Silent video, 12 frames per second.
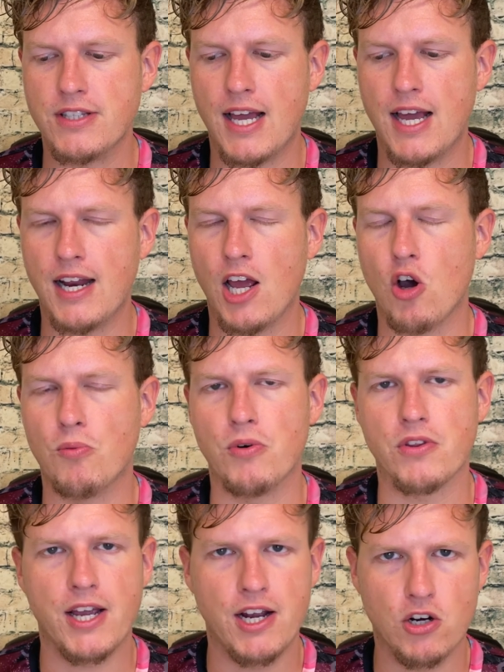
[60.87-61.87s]
that help
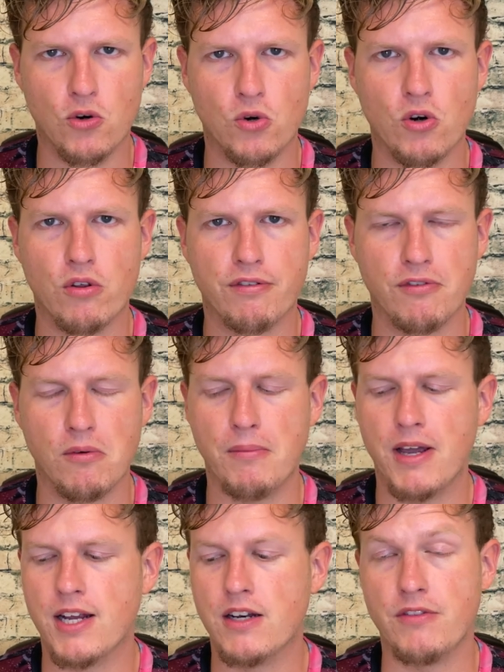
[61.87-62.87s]
with hair growth for
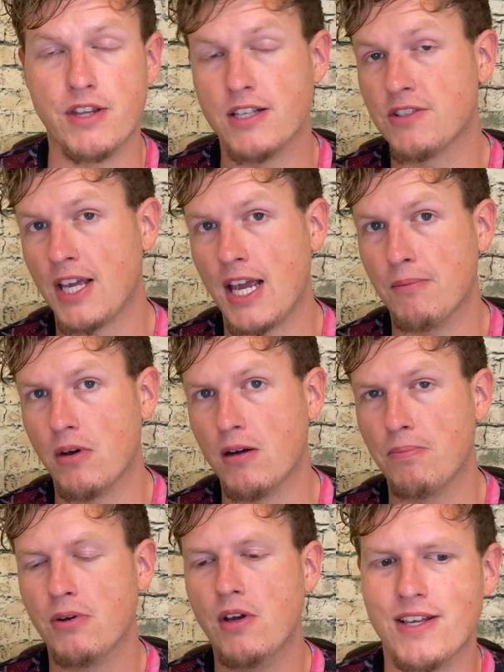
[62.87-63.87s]
men. This came
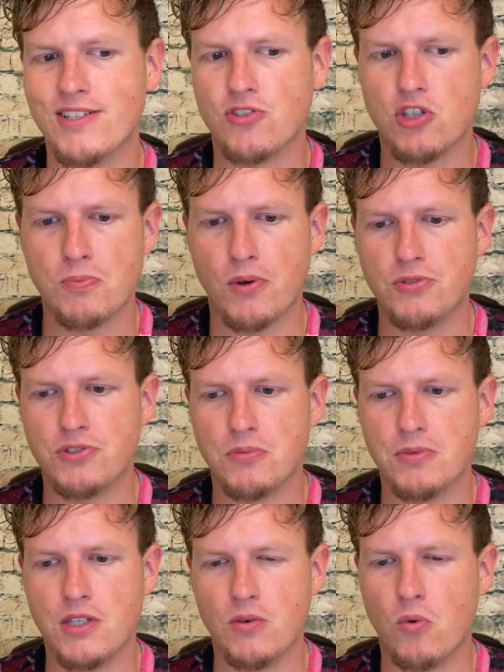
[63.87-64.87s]
up. This is supposed to
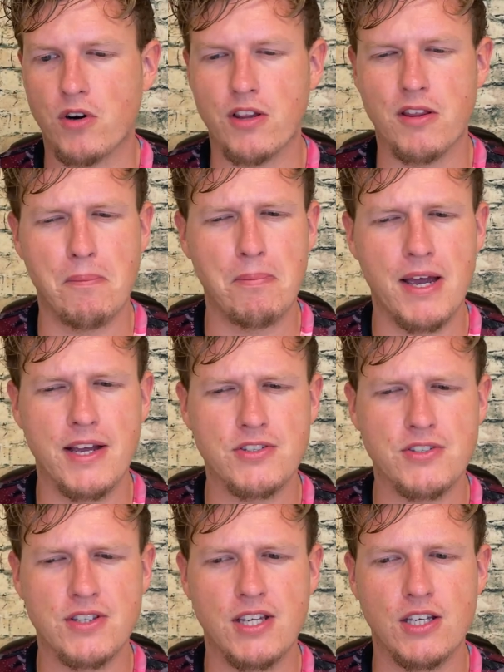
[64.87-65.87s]
be one of the
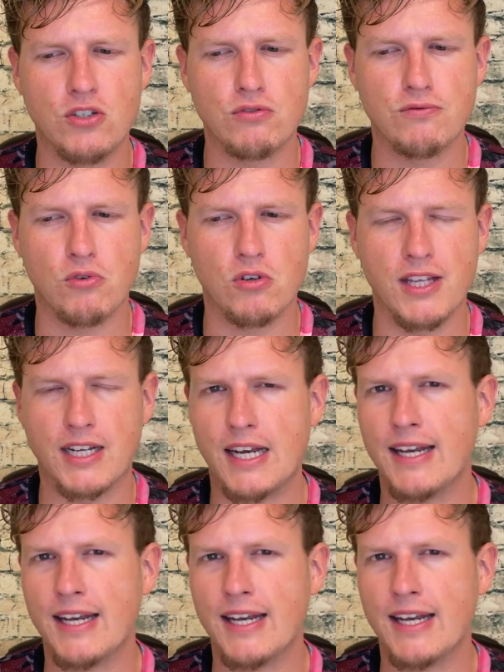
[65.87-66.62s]
best things for like a